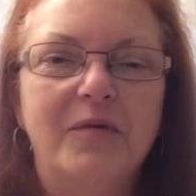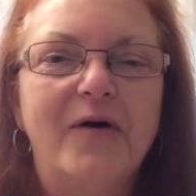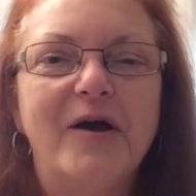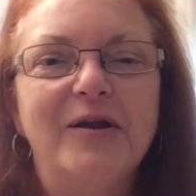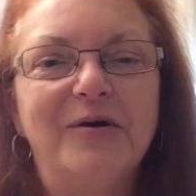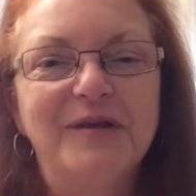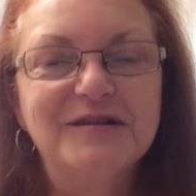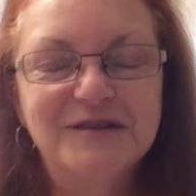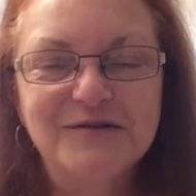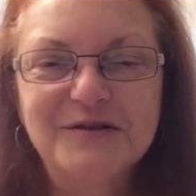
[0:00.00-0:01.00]
Now, I know
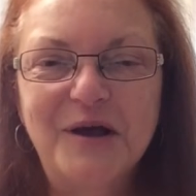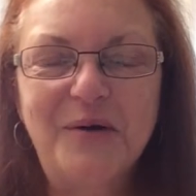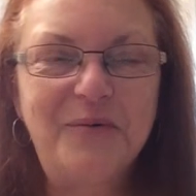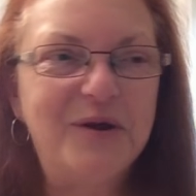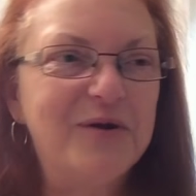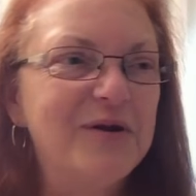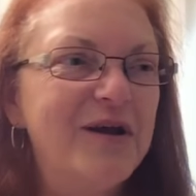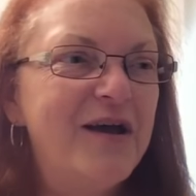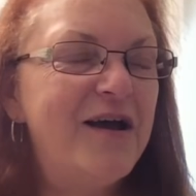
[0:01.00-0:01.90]
that sounds kind of weird,